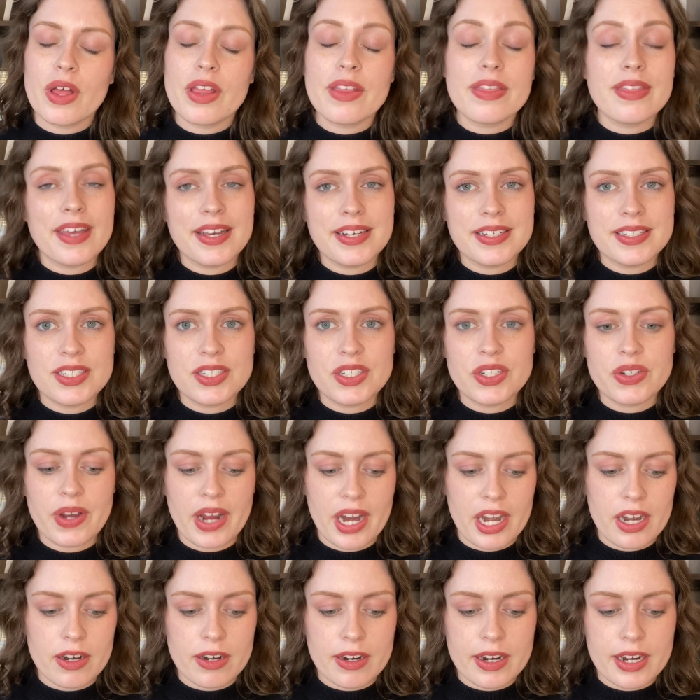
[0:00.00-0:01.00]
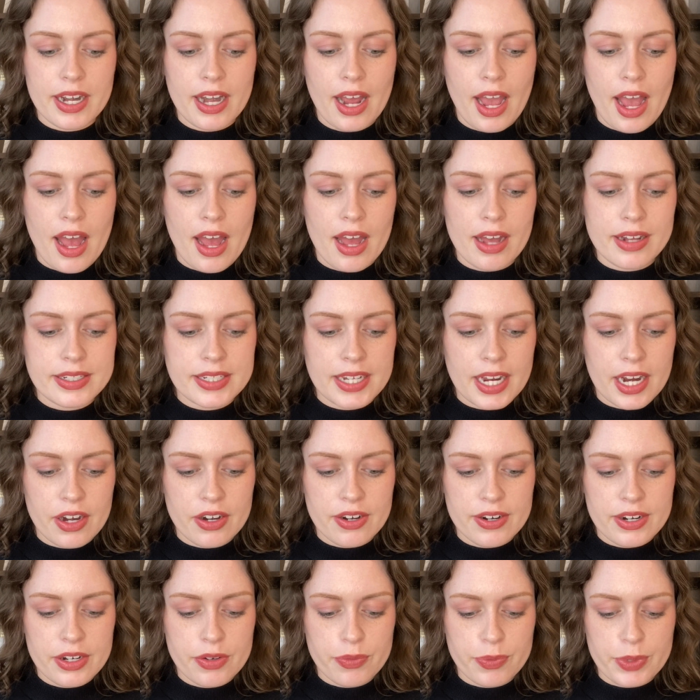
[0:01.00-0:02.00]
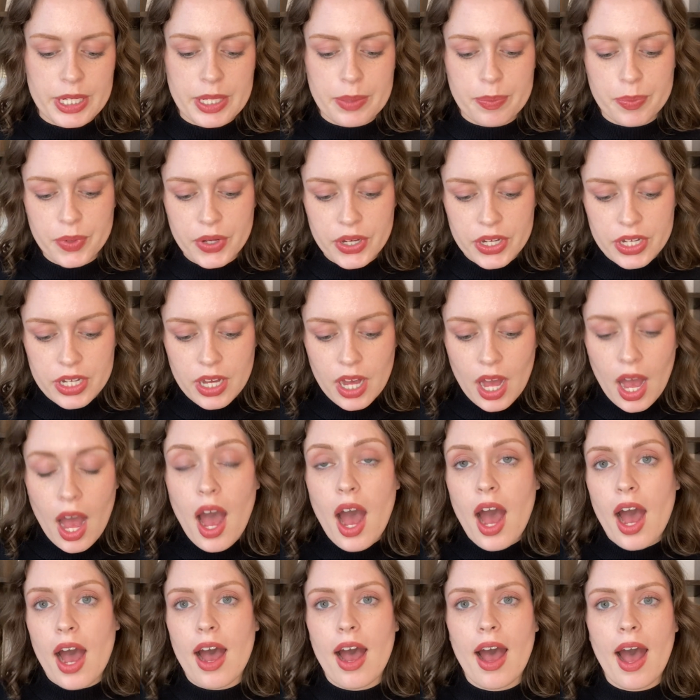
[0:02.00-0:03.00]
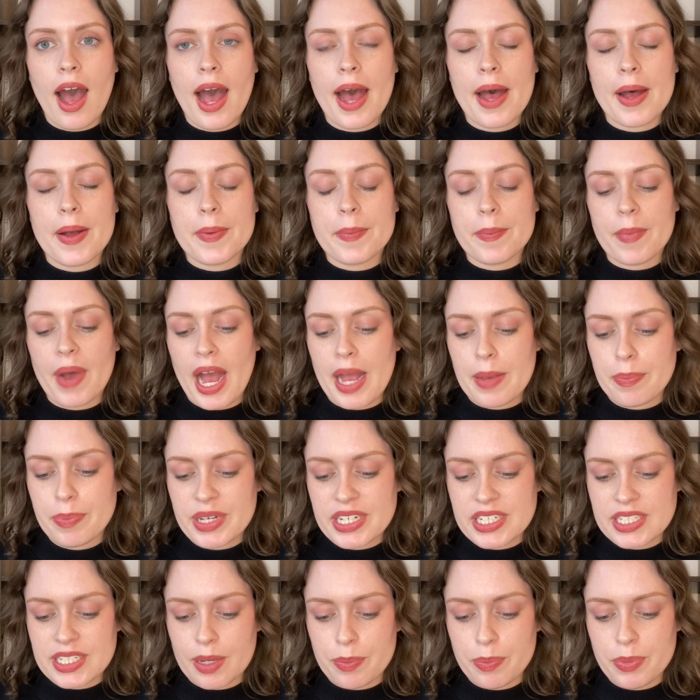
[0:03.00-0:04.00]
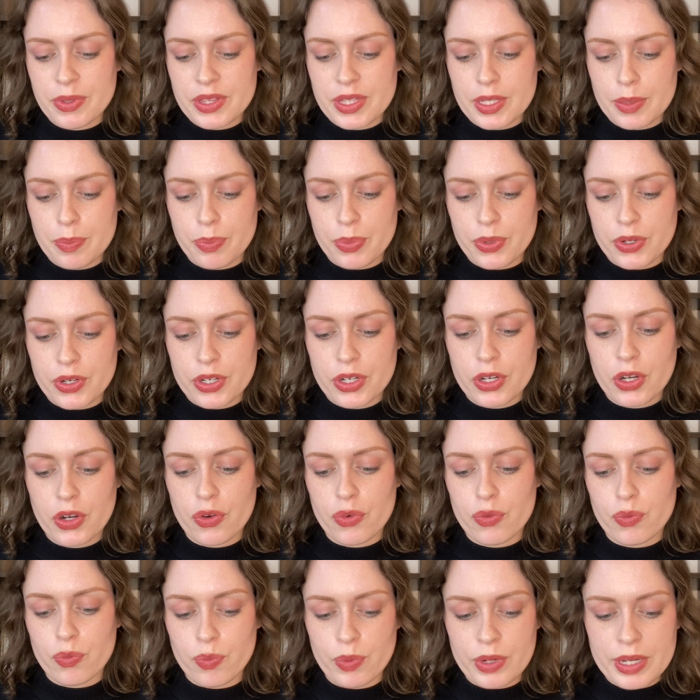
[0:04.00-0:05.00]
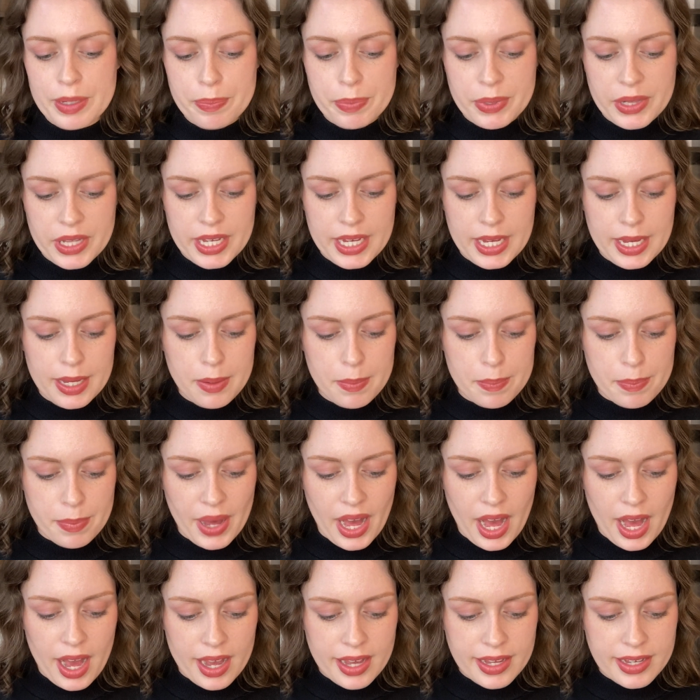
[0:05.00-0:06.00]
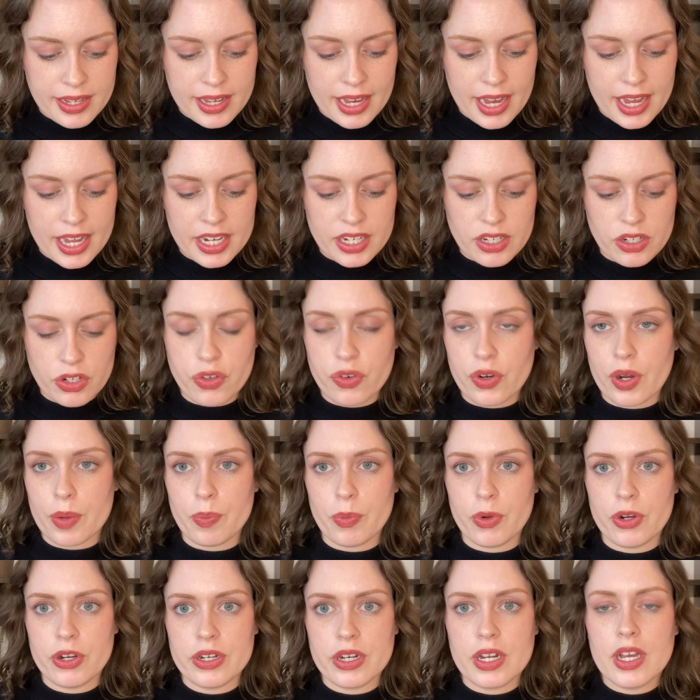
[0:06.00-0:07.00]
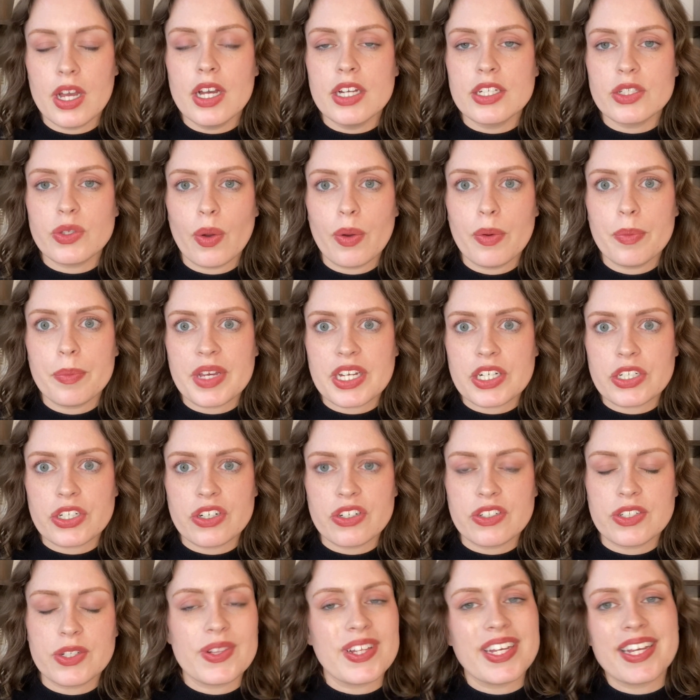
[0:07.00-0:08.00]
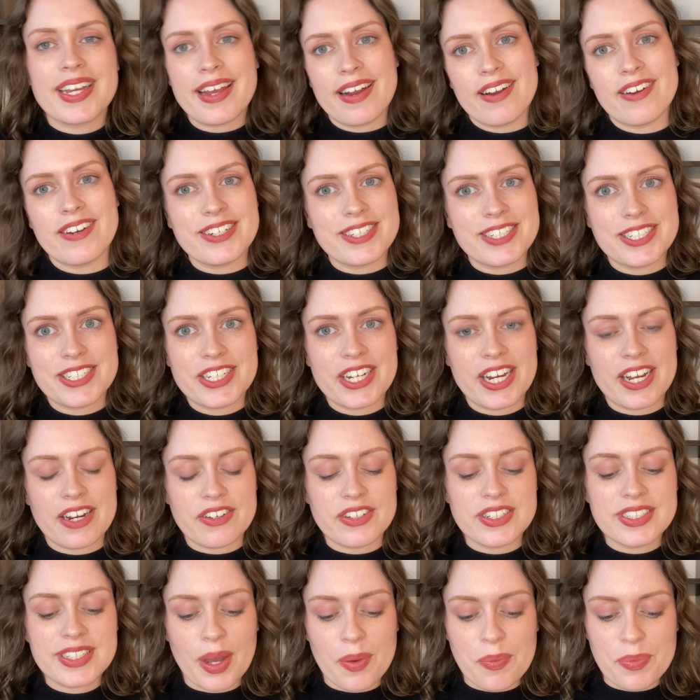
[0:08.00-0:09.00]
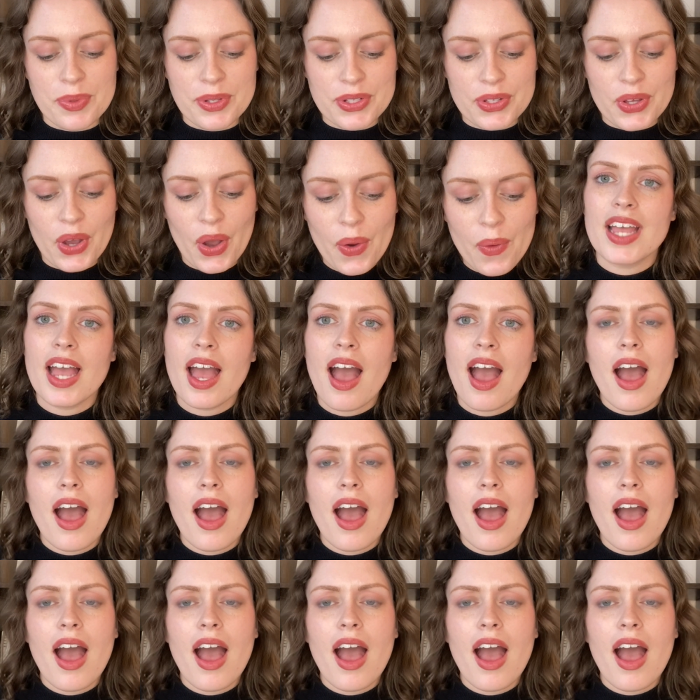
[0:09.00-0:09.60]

thanks to Erin at Erin Read a Book, I picked up the book Replay by Ken Grimwood. So I'll make sure to link Erin's channel down below.